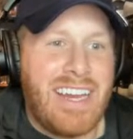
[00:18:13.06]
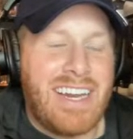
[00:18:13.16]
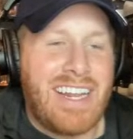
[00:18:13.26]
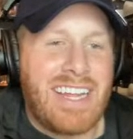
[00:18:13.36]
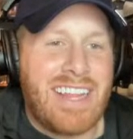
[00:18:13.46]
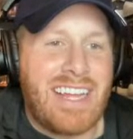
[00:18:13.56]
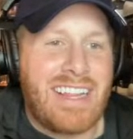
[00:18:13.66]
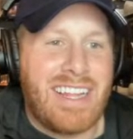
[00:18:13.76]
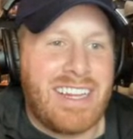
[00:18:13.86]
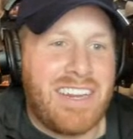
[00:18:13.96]
didn't
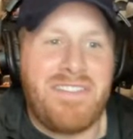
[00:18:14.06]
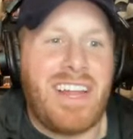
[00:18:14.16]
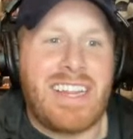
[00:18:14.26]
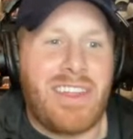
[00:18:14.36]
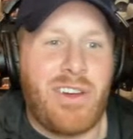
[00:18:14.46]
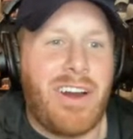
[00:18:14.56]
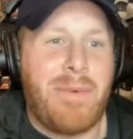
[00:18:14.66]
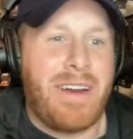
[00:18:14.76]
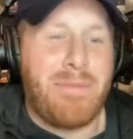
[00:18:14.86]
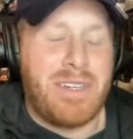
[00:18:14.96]
feel like they thought
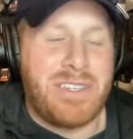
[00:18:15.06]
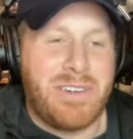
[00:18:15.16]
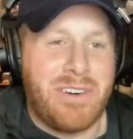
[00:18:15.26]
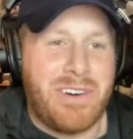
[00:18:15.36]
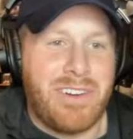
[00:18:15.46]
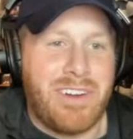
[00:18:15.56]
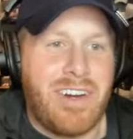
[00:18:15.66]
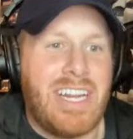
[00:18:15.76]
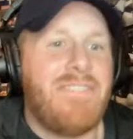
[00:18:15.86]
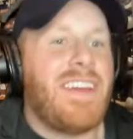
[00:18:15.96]
about it much at all, or it
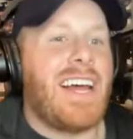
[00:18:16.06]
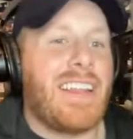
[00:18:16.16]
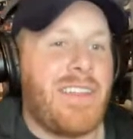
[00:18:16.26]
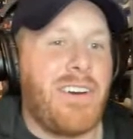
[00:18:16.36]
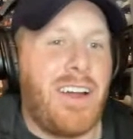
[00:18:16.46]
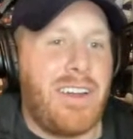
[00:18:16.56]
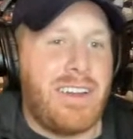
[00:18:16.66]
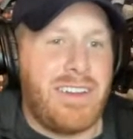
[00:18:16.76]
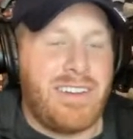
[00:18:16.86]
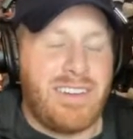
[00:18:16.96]
didn't feel like they thought
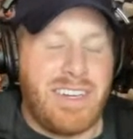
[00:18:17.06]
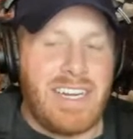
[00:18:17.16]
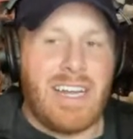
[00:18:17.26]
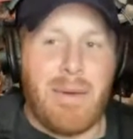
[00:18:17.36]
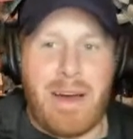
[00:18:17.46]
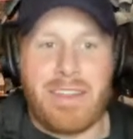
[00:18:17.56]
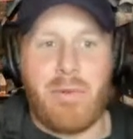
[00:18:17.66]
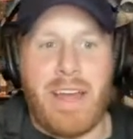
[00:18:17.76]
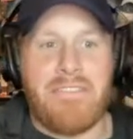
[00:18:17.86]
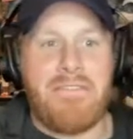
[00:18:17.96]
about the
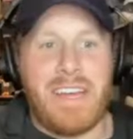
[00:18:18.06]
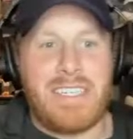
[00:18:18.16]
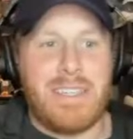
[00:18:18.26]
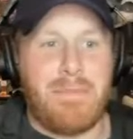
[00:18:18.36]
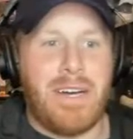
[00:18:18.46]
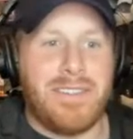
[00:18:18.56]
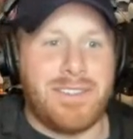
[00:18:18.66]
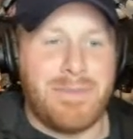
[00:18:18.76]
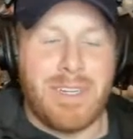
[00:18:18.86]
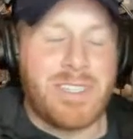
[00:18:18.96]
way it fits the
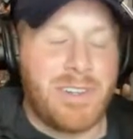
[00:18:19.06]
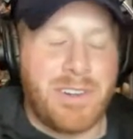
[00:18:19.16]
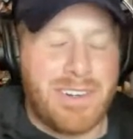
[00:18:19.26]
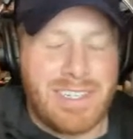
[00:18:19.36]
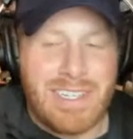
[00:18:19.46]
puzzle much at all.